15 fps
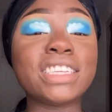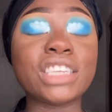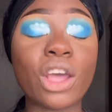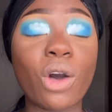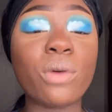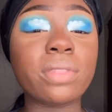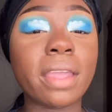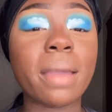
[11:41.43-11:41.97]
the
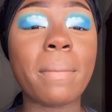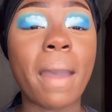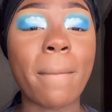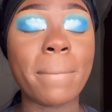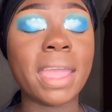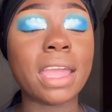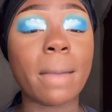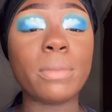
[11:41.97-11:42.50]
whole thing about
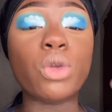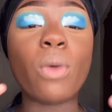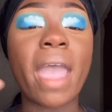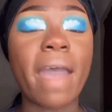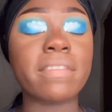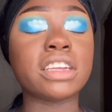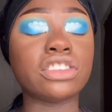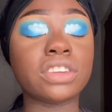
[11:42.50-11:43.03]
makeup. You
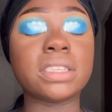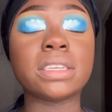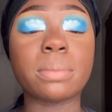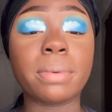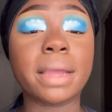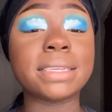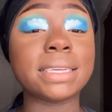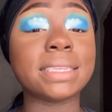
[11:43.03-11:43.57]
have to trust the
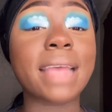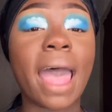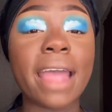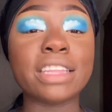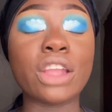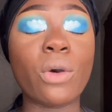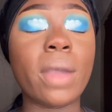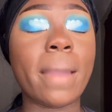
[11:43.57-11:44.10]
process. I
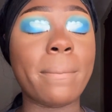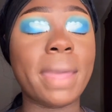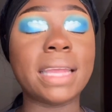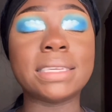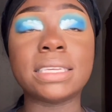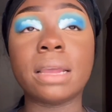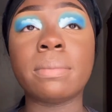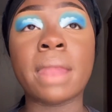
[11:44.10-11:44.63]
know it may
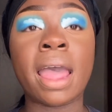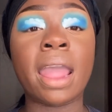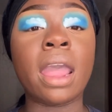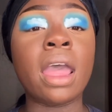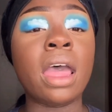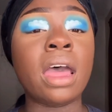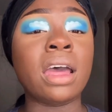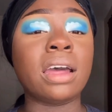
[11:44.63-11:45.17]
seem like,
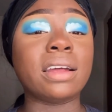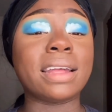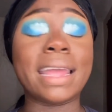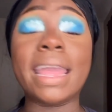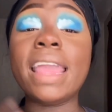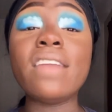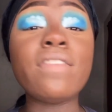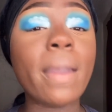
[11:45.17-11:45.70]

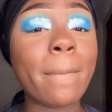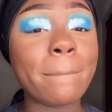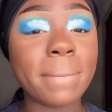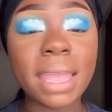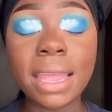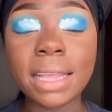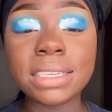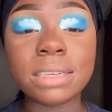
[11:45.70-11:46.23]
even
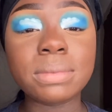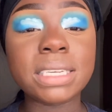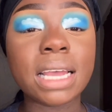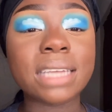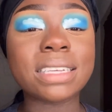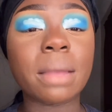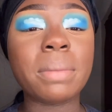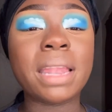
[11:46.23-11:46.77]
me,
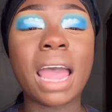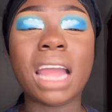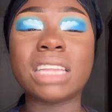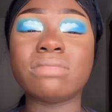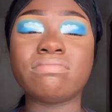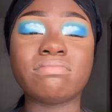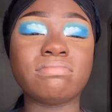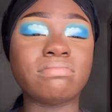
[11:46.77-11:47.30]
sometimes I be like,
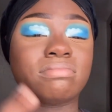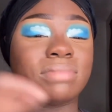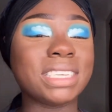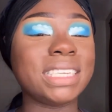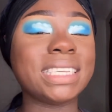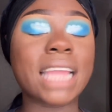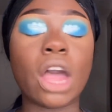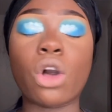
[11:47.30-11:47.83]

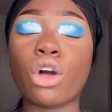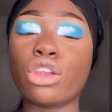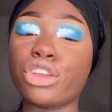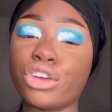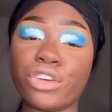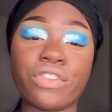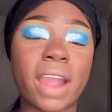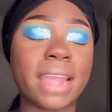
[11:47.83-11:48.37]
this not gonna
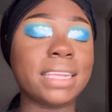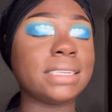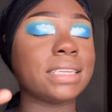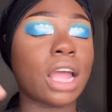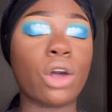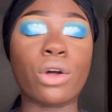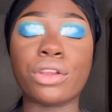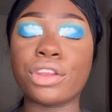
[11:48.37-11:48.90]
look right. This
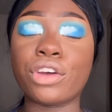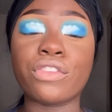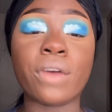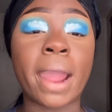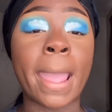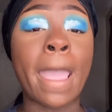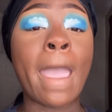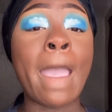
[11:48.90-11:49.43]
not gonna look
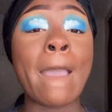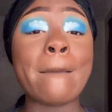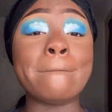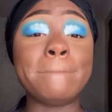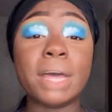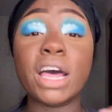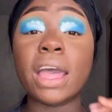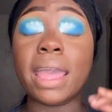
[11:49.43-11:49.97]
right.
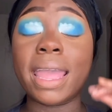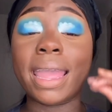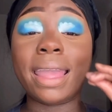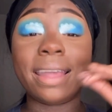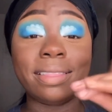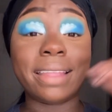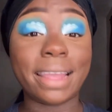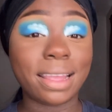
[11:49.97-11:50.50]
But
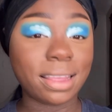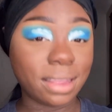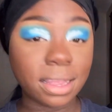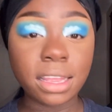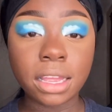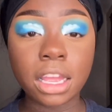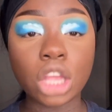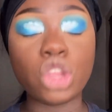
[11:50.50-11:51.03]
in the
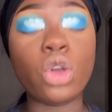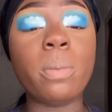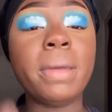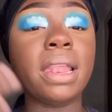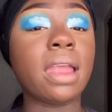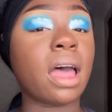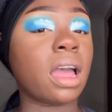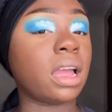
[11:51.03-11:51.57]
end, you be
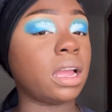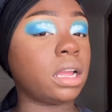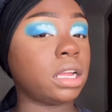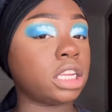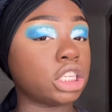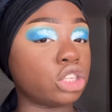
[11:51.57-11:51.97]
like,